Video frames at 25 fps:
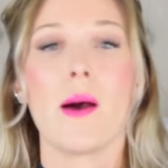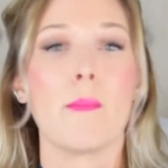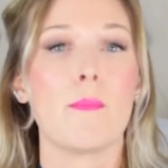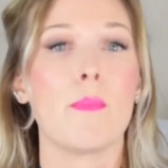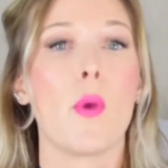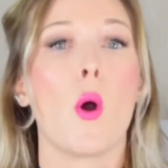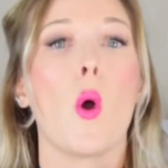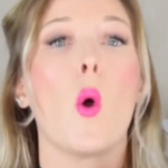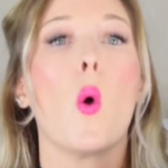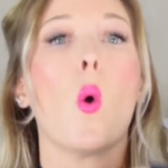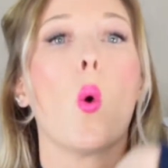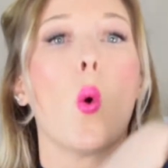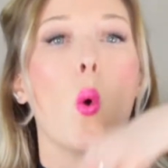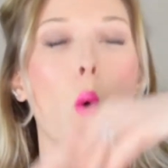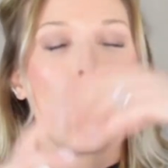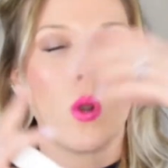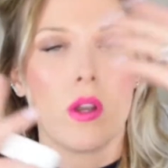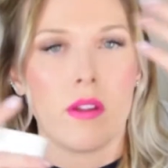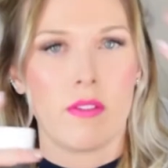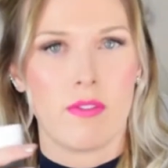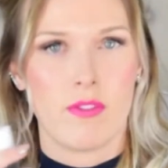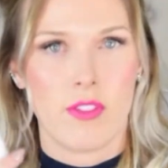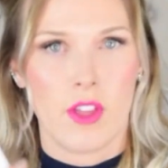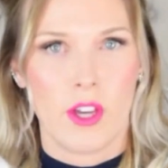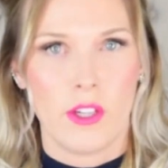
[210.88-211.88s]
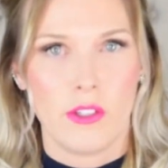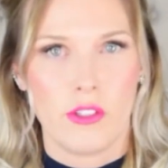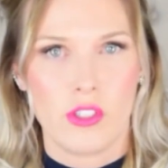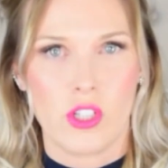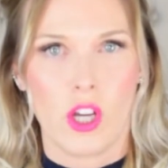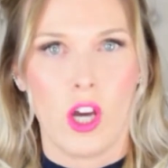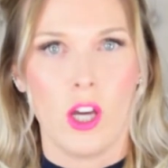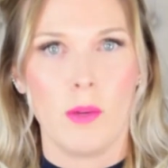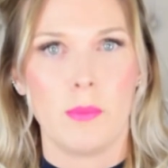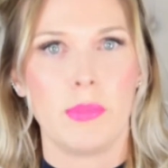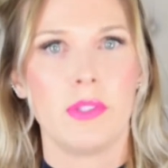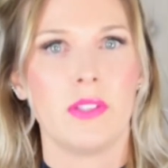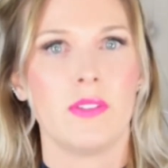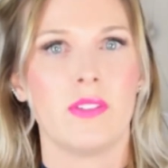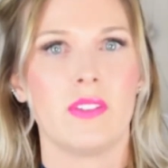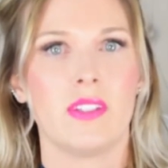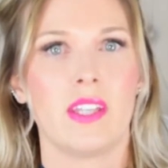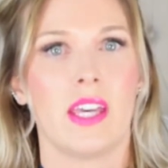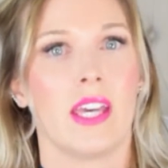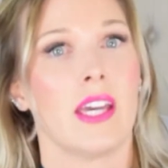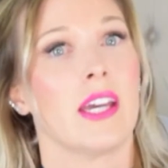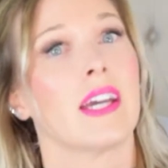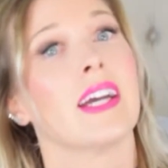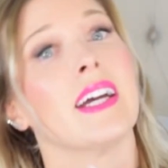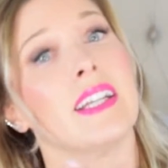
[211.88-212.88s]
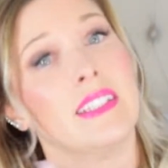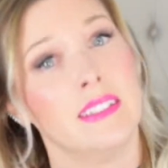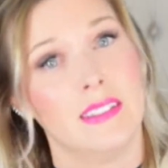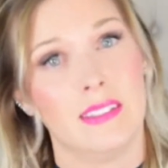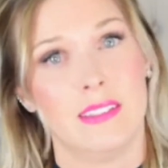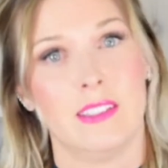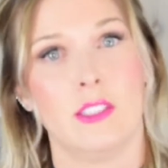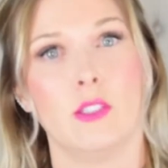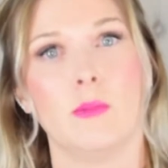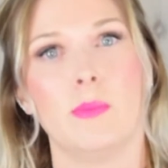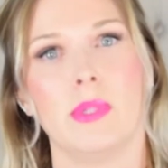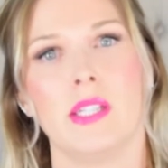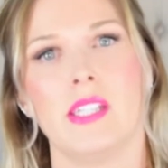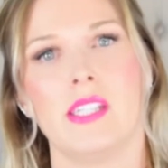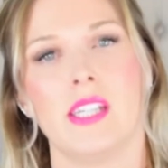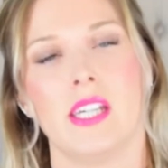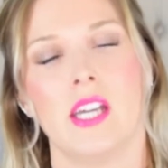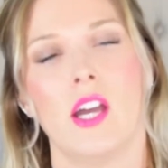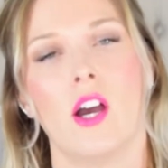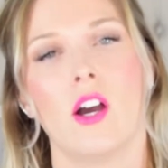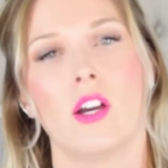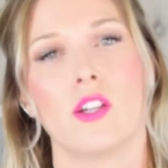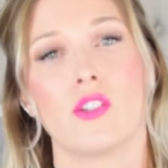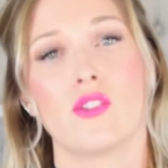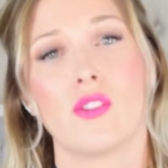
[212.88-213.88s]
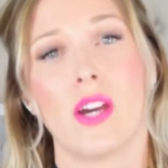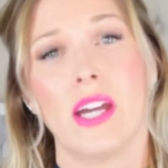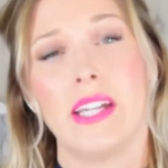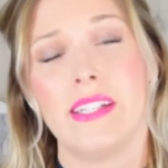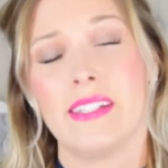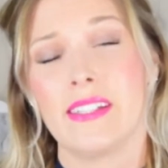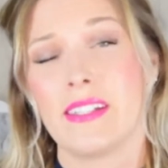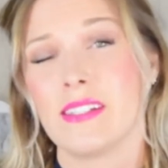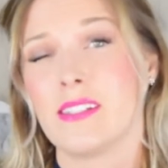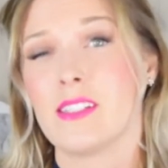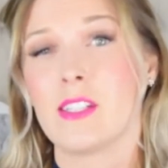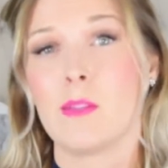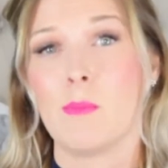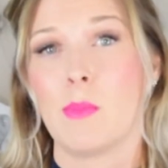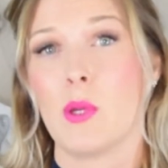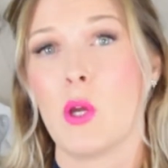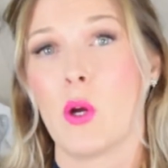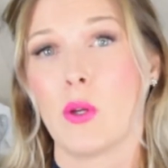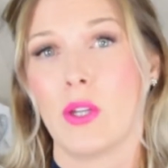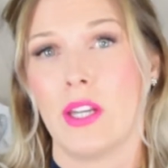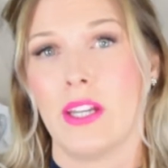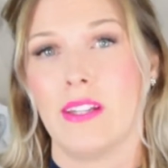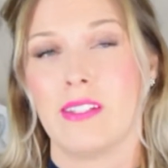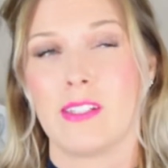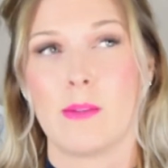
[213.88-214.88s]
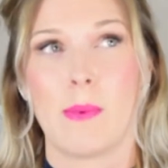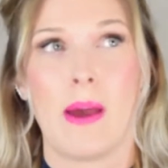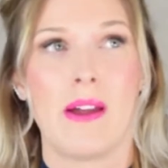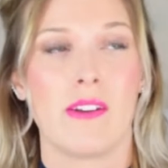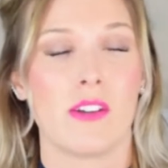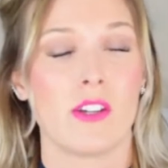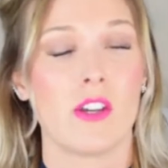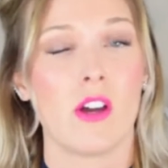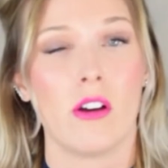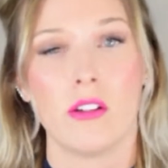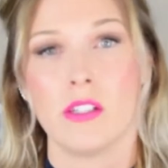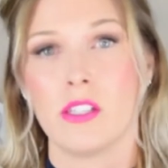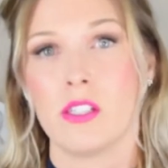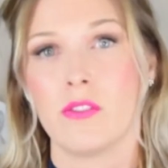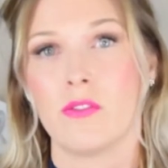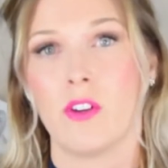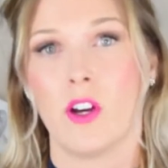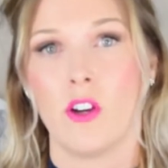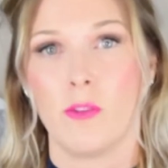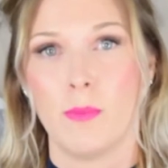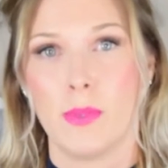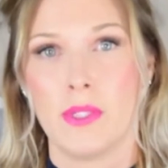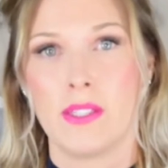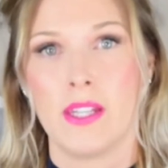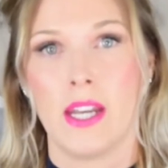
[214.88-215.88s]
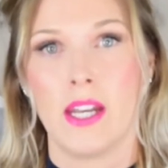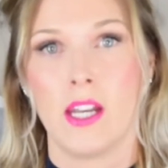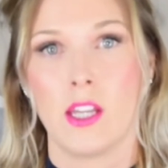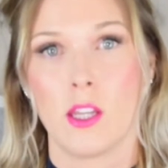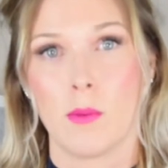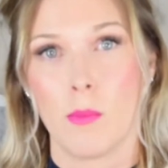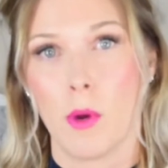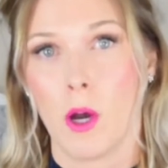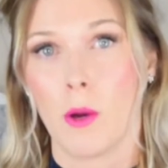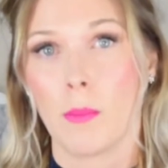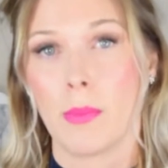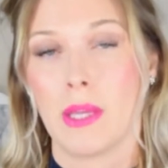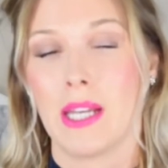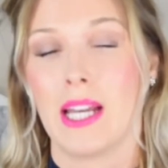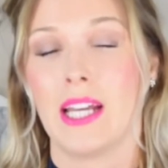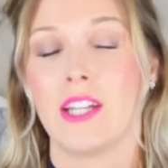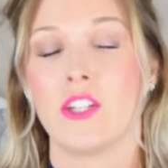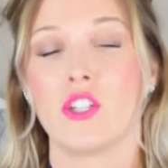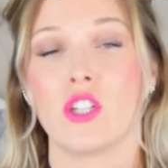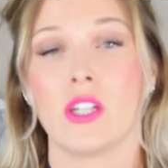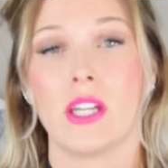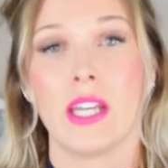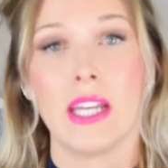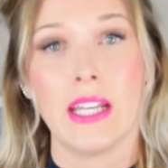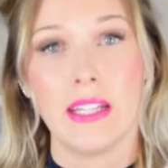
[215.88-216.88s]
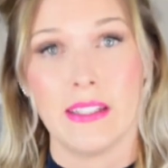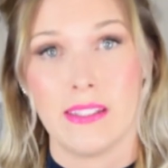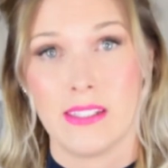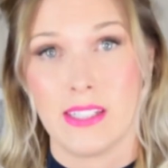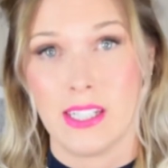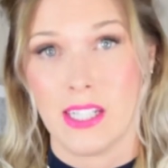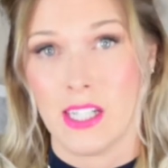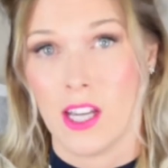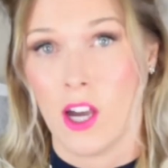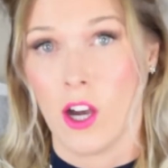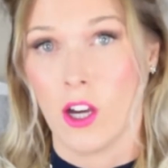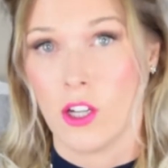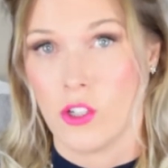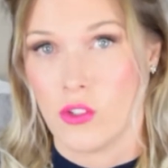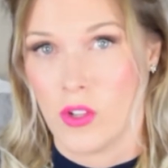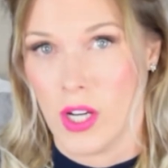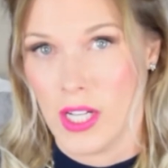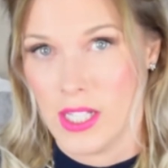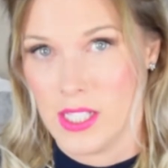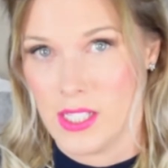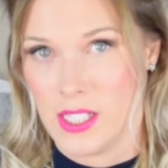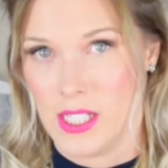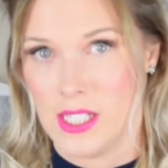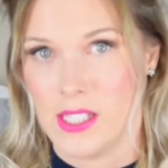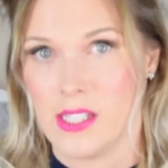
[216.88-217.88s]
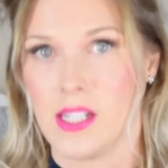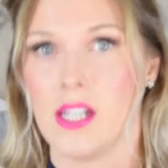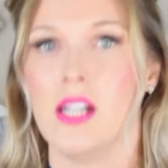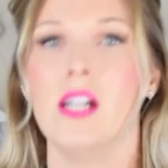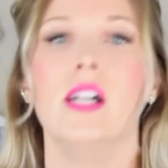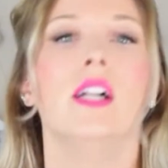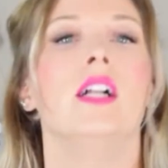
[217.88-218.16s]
but all of those types of skin can still be dehydrated, and to be honest, about 95% of the population is dehydrated.